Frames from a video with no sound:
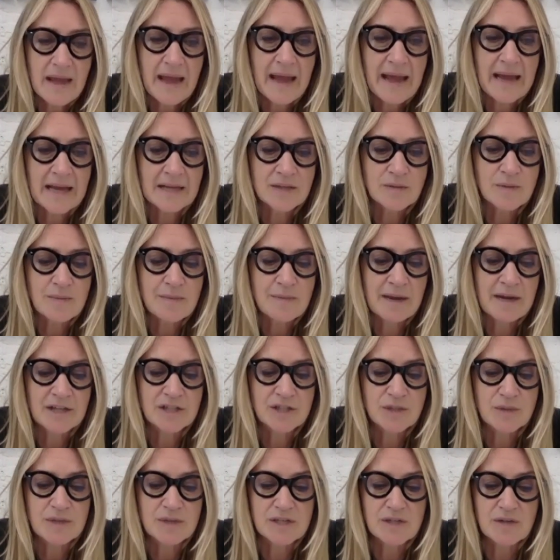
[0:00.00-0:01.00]
And we managed
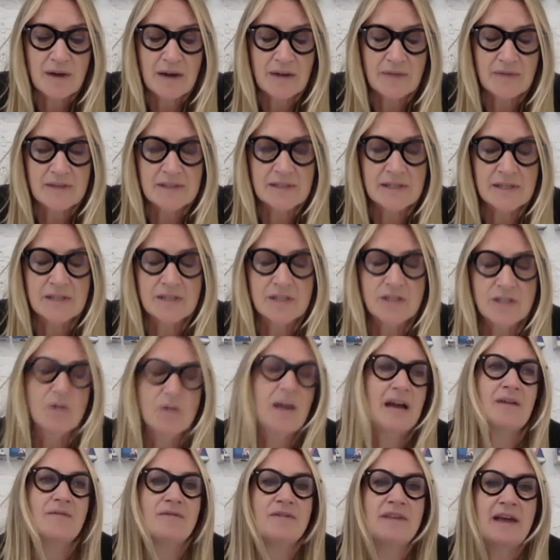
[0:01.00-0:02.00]
to extract this and to
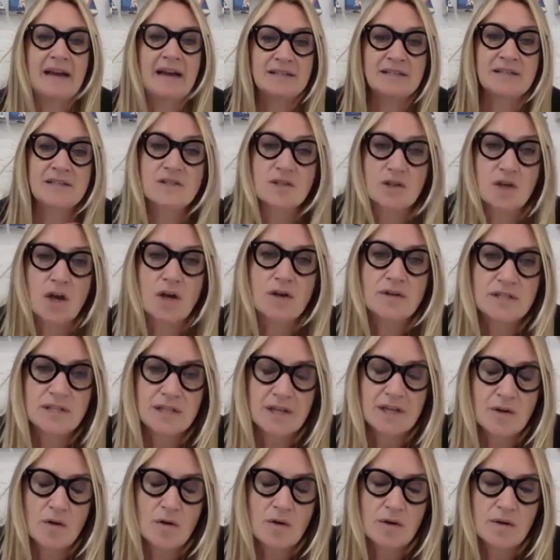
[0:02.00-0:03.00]
have that as the
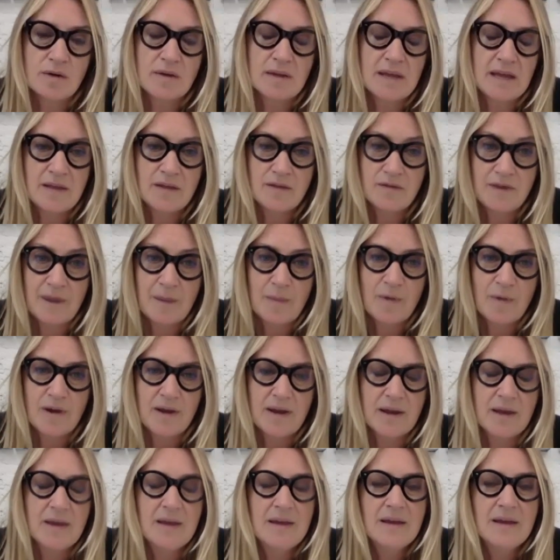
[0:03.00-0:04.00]
coating on the fabric.
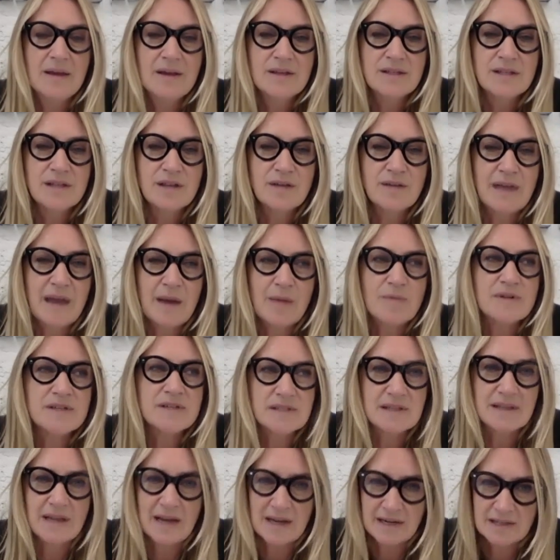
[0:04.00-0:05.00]
So
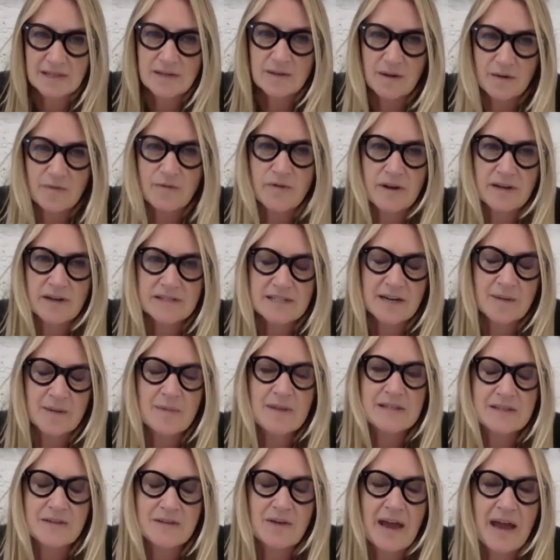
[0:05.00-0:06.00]
that's the first time
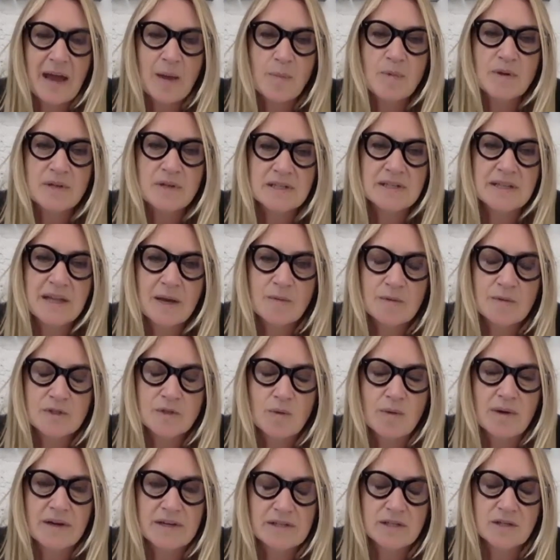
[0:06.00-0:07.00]
that's ever happened, and that was
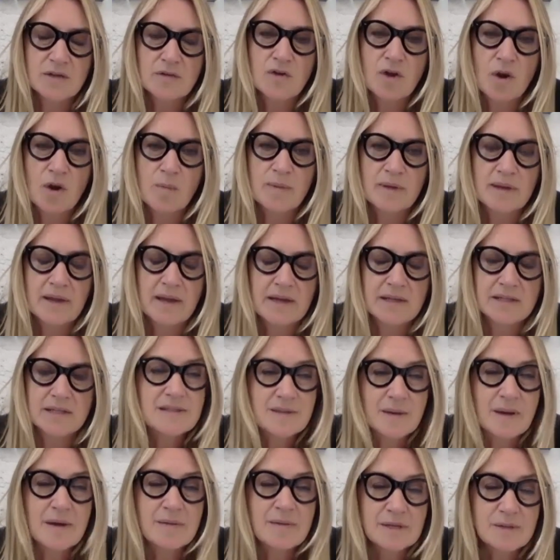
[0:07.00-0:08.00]
quite sort of complicated.
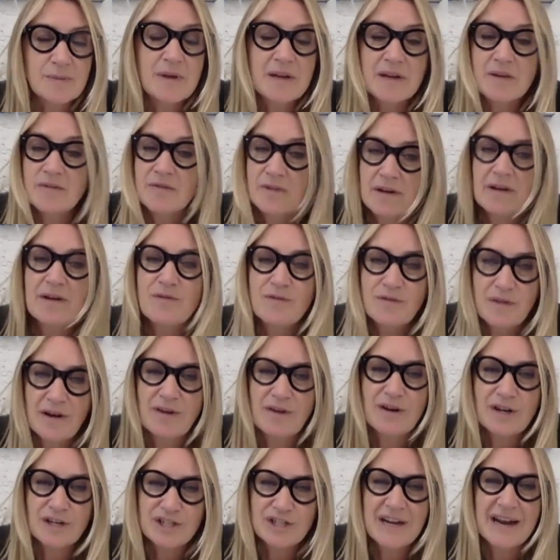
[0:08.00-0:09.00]
And it's been a very,
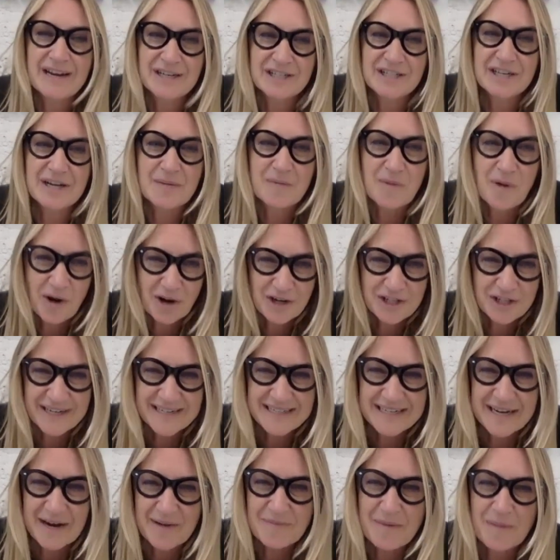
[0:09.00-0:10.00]
very challenging project.
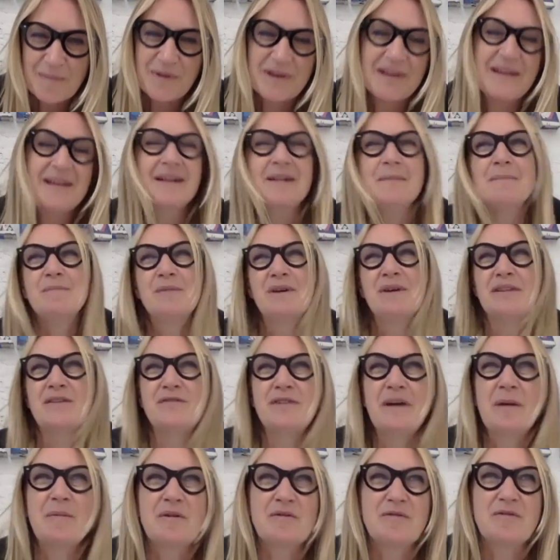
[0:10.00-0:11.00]
I remember when the
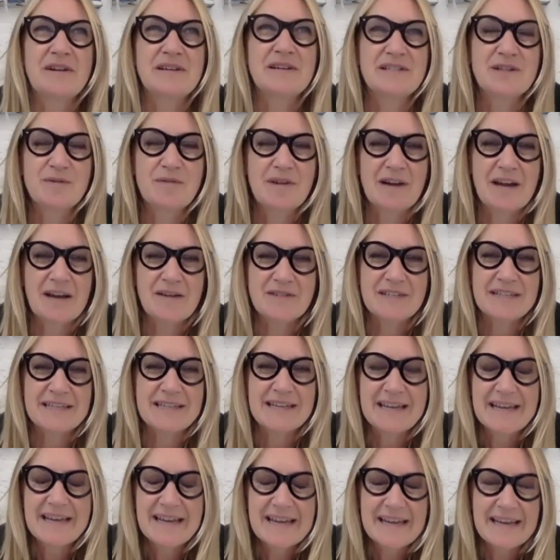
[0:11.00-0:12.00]
fabric first arrived in
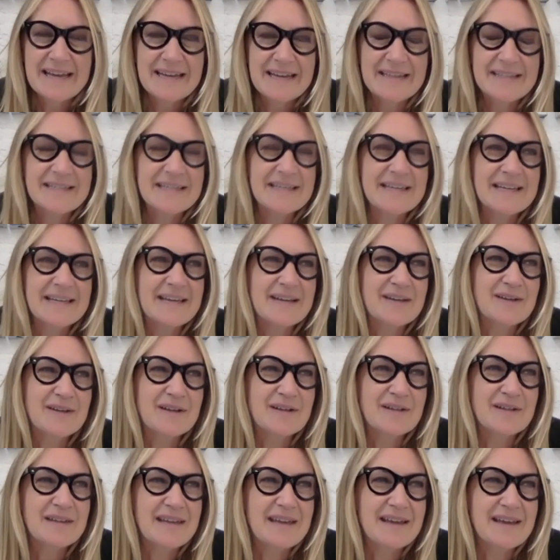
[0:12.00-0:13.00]
Italy, you know,
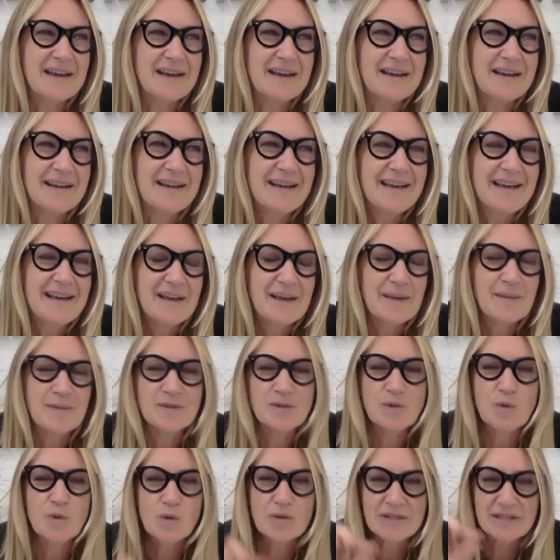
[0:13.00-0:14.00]
it was
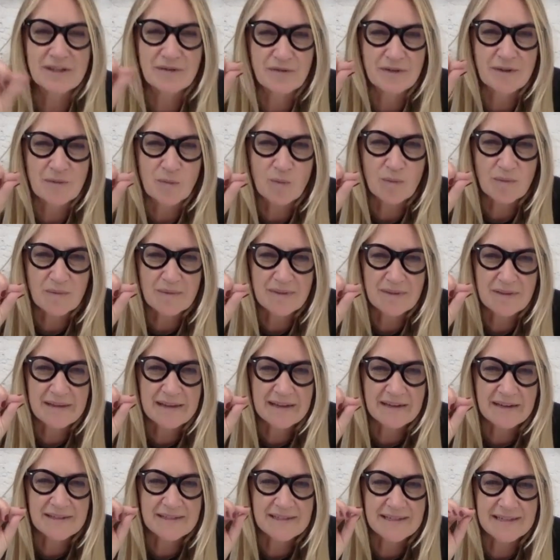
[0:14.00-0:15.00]
all different
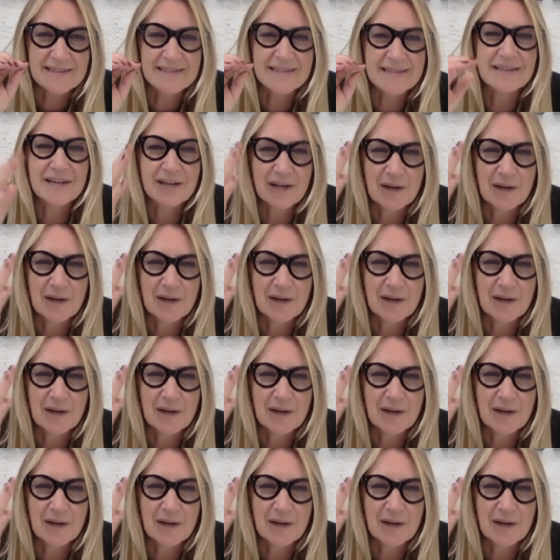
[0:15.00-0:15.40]
thicknesses, and you know,